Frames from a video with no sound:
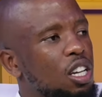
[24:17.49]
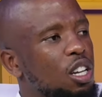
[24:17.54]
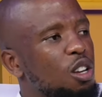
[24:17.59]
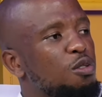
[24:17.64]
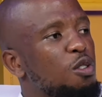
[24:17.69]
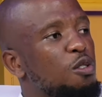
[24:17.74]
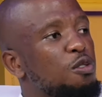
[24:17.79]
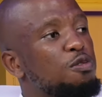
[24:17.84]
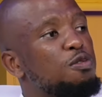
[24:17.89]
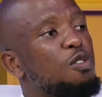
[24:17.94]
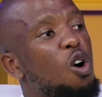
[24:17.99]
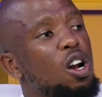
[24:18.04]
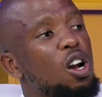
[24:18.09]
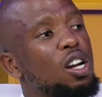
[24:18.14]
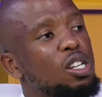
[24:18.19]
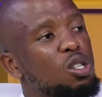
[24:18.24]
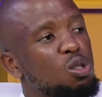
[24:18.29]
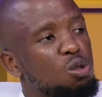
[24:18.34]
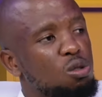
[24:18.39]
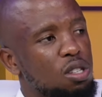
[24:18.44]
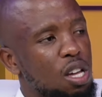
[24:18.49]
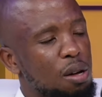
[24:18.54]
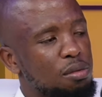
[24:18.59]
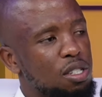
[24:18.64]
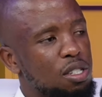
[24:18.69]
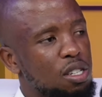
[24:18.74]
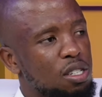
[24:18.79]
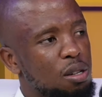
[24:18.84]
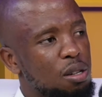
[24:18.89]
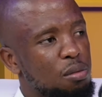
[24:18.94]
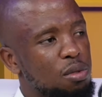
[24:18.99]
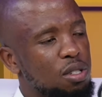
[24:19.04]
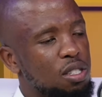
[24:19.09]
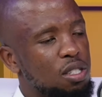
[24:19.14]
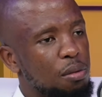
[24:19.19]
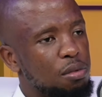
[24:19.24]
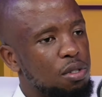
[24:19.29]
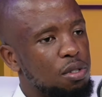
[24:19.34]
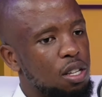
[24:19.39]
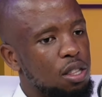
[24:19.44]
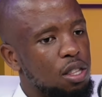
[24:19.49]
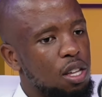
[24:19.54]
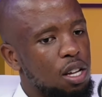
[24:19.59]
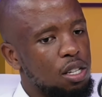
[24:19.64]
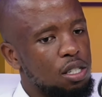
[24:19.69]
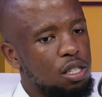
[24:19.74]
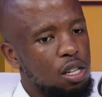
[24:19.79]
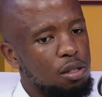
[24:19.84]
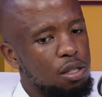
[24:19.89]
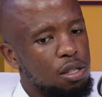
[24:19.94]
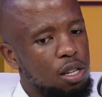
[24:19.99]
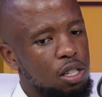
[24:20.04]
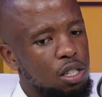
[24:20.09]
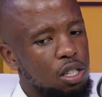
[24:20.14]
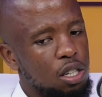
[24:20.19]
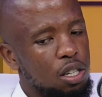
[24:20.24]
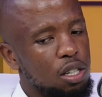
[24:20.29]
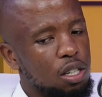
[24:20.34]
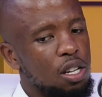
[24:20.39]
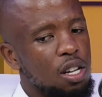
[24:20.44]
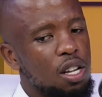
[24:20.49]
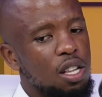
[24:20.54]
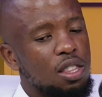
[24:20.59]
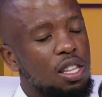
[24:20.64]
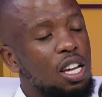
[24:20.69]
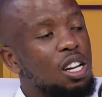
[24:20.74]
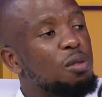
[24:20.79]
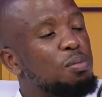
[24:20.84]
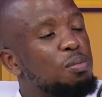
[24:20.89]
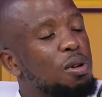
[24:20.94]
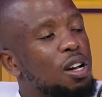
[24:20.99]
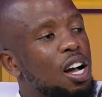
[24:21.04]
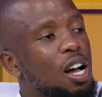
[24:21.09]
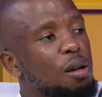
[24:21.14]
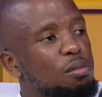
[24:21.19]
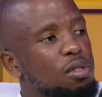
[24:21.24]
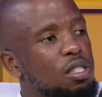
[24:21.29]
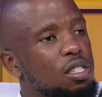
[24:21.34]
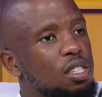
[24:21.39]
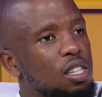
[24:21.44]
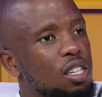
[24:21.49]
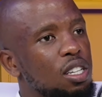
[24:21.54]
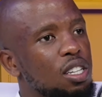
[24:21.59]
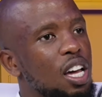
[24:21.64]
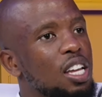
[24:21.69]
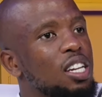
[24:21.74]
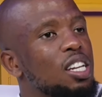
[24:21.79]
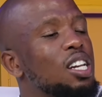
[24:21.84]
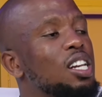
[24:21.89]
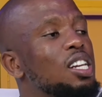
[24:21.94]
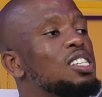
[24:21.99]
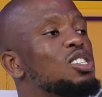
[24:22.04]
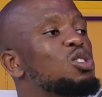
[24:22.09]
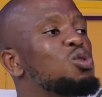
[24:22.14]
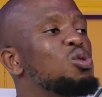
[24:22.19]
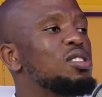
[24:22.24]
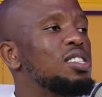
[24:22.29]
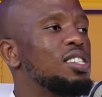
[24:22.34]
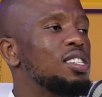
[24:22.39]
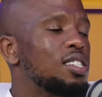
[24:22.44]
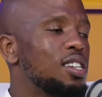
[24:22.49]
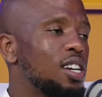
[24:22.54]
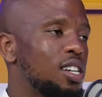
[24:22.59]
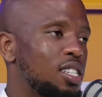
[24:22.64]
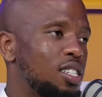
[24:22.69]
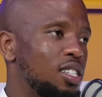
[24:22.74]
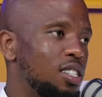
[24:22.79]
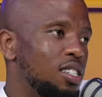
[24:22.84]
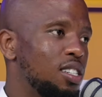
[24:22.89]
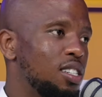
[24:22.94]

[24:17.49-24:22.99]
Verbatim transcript: If you fall into that, te- mm. te- that temptation, then it becomes sin and it leads mm. to destruction.